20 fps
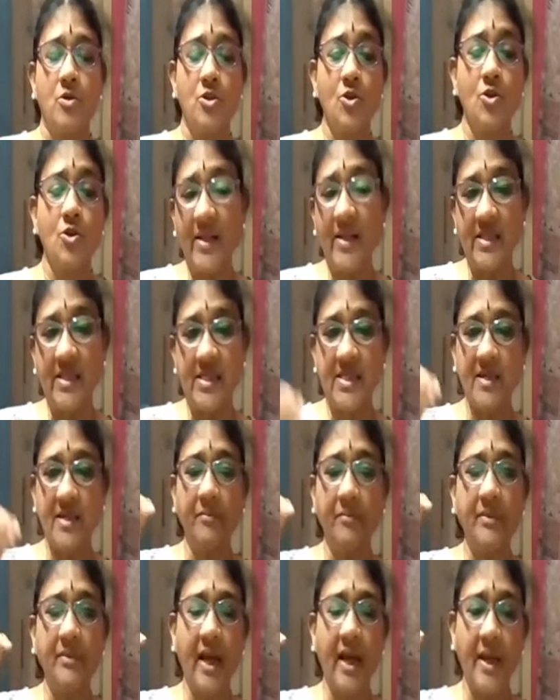So when
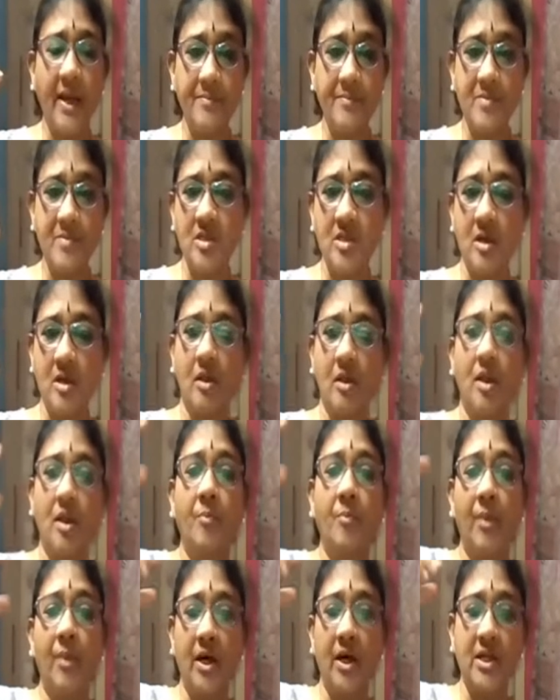sometimes
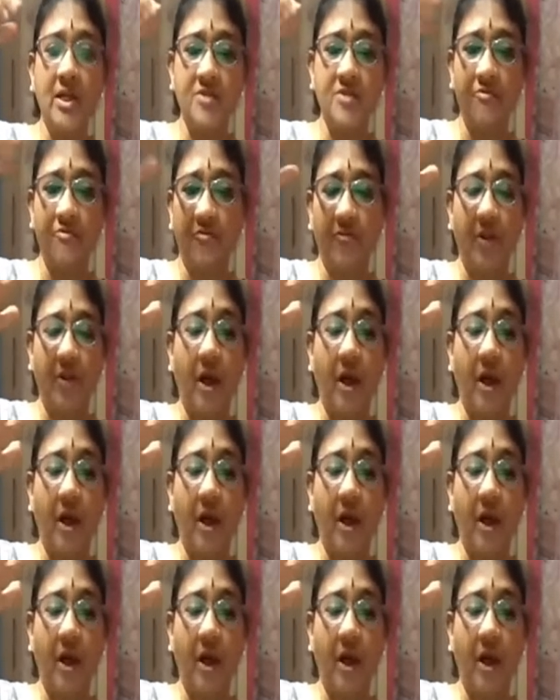the birds